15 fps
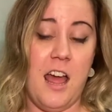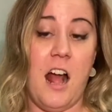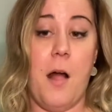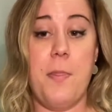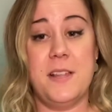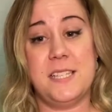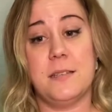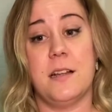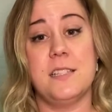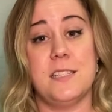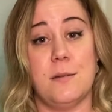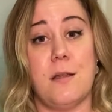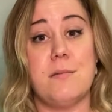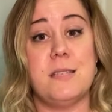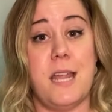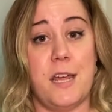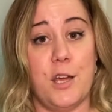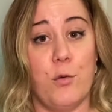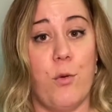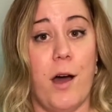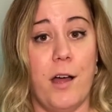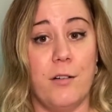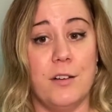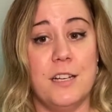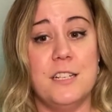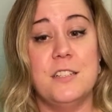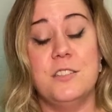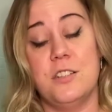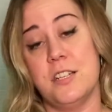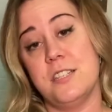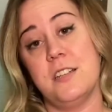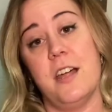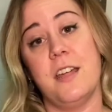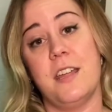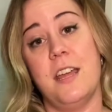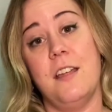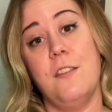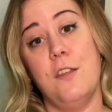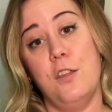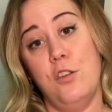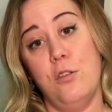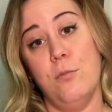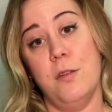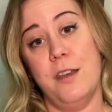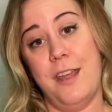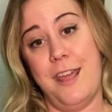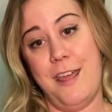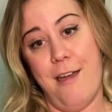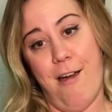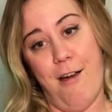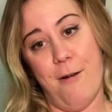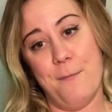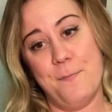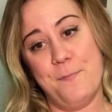And this can sometimes take a while, just like in the human ER.